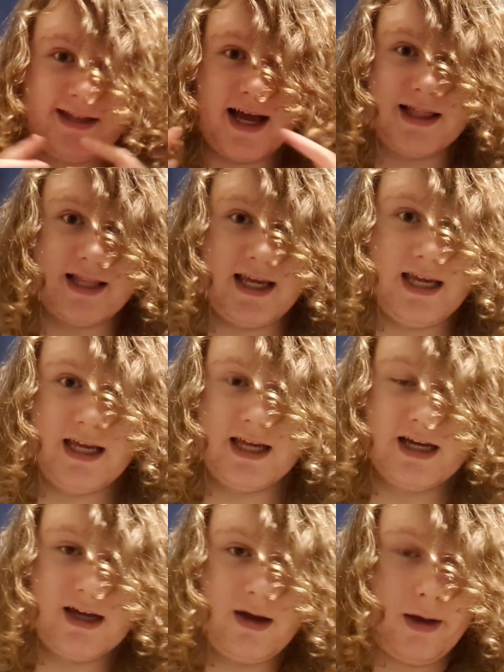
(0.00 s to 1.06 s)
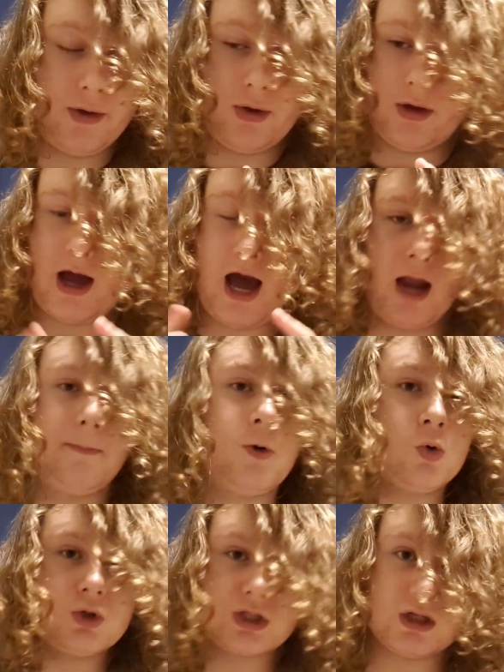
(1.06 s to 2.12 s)
deadly
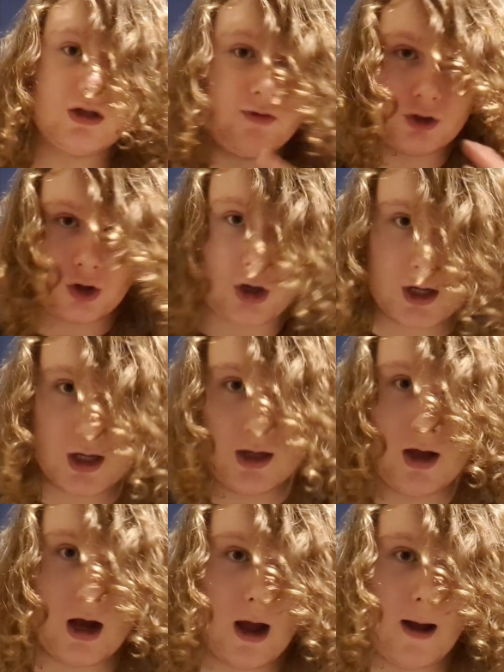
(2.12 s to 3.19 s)
animals that live in Turkey.